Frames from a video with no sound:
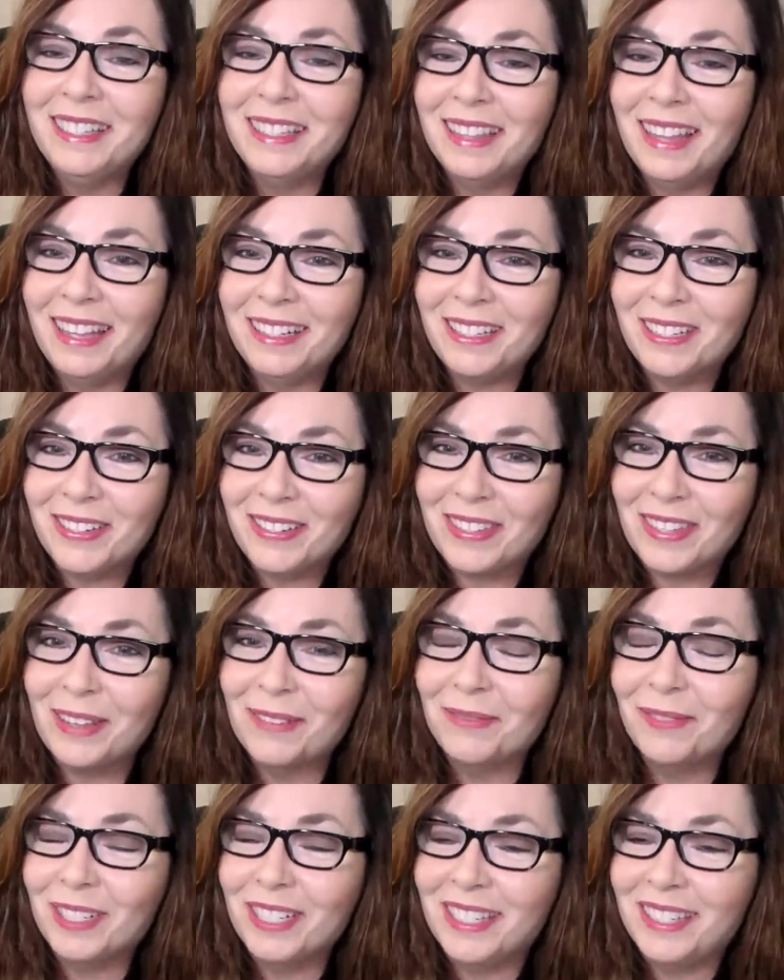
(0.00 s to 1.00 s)
let
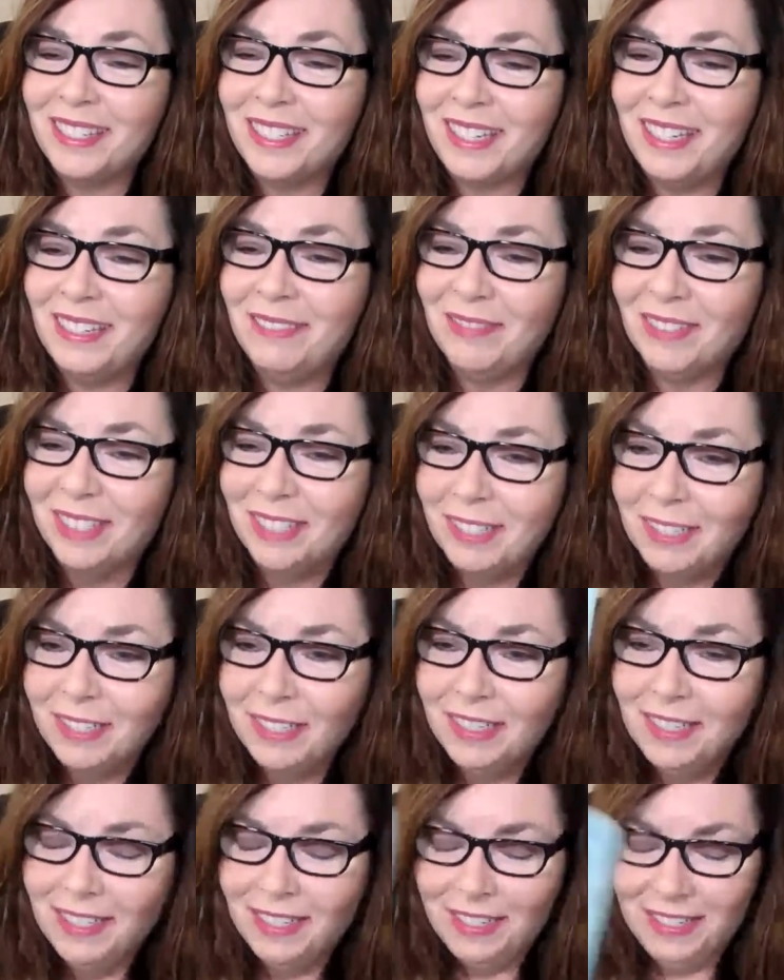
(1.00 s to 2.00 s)
yourself receive.
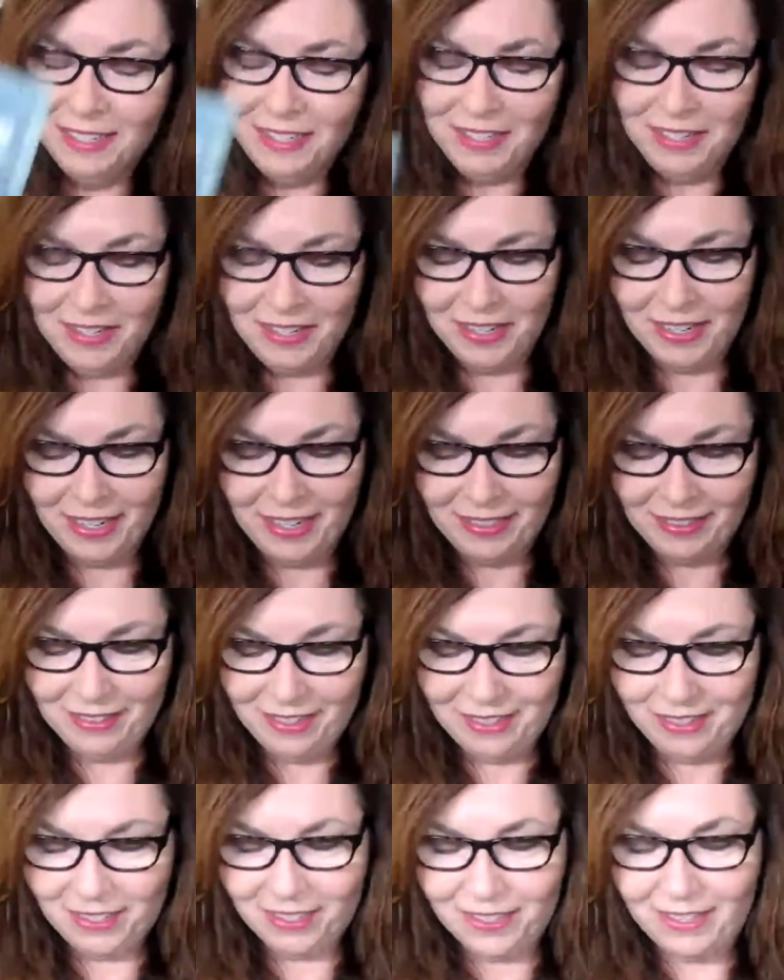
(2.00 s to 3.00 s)
All right,
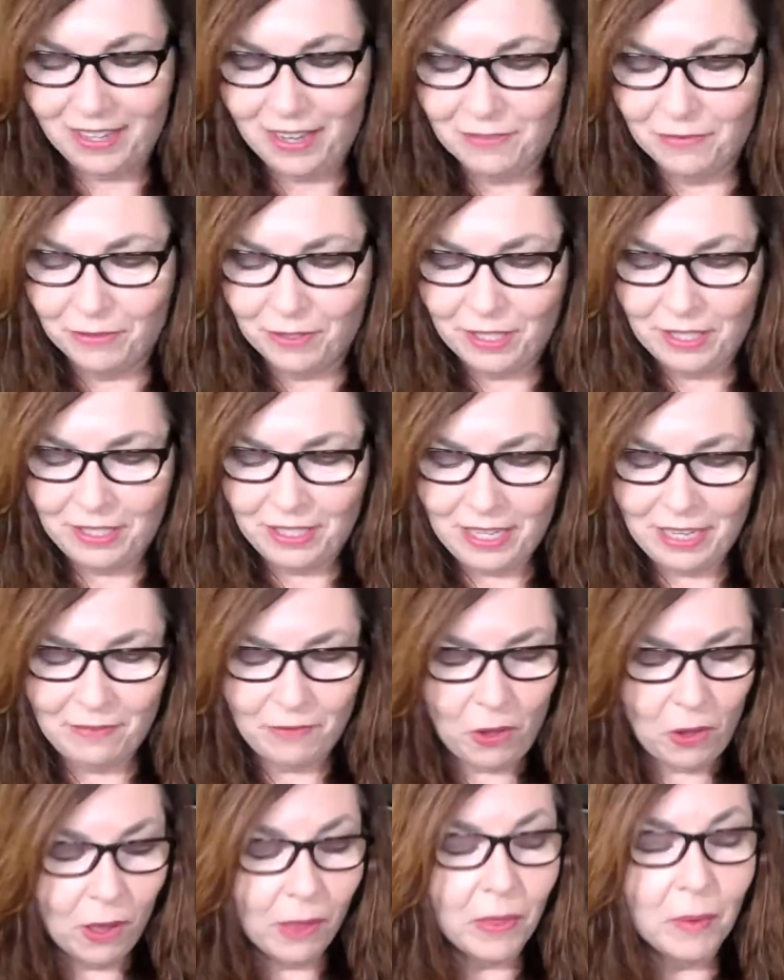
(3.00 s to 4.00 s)
let yourself receive
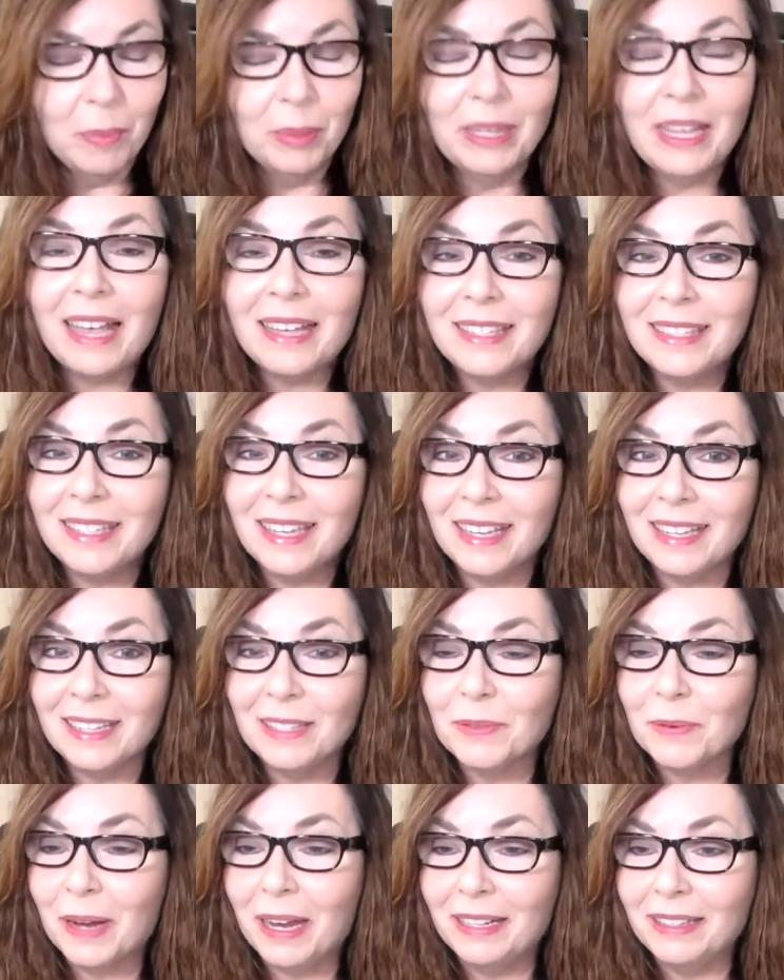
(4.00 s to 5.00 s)
all the
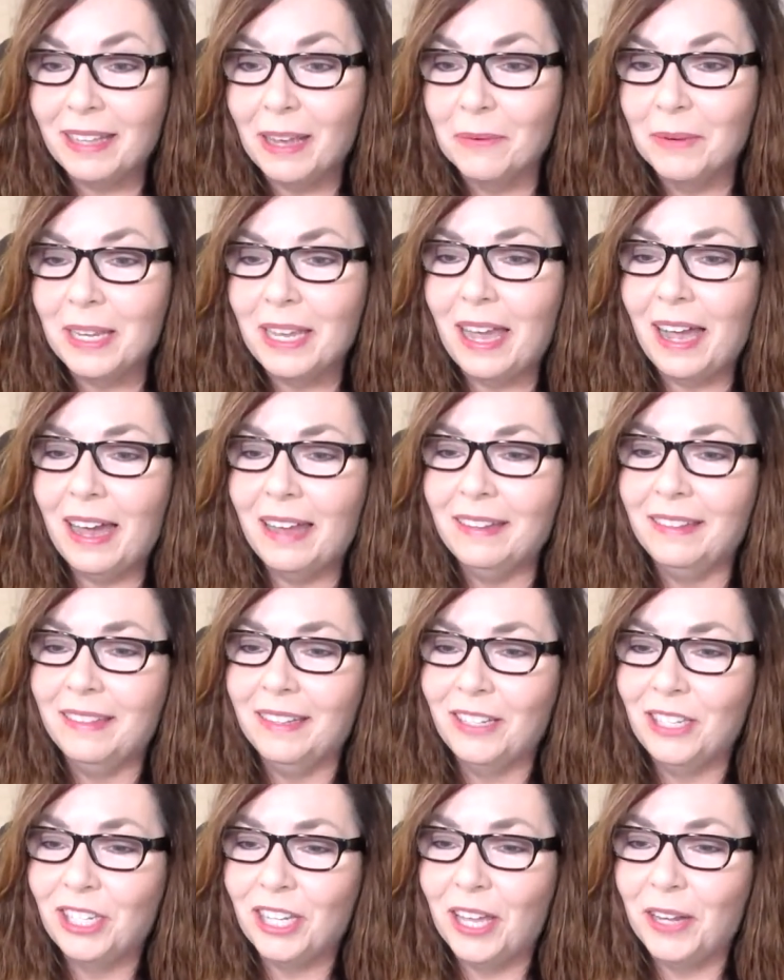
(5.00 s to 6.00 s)
blessings, right? That we had in
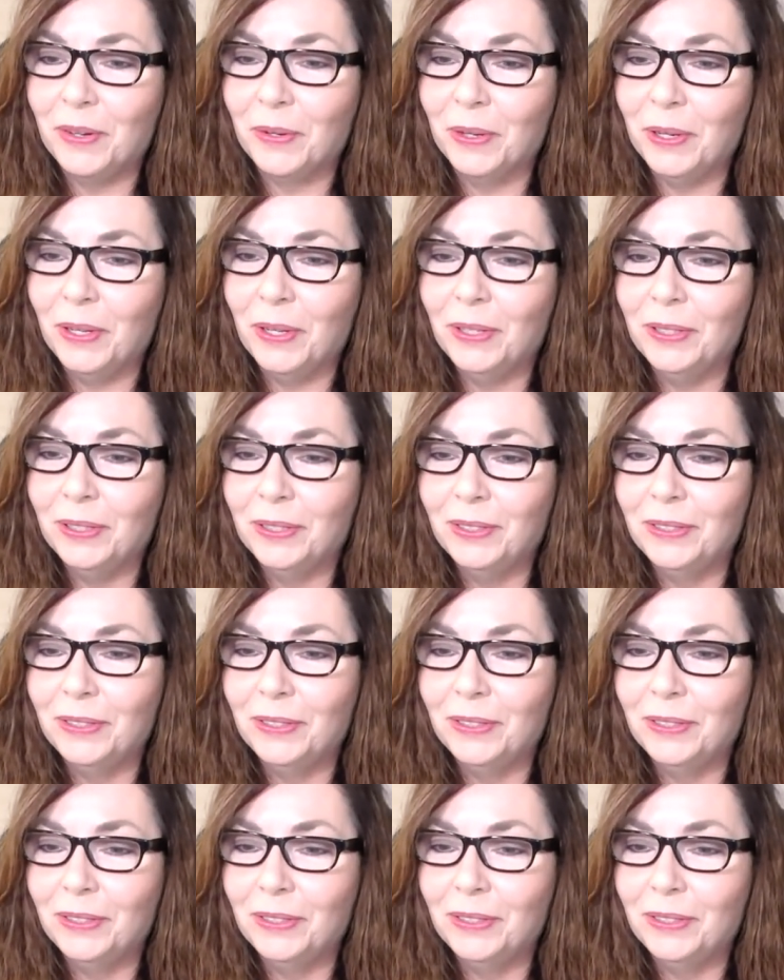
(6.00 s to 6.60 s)
the general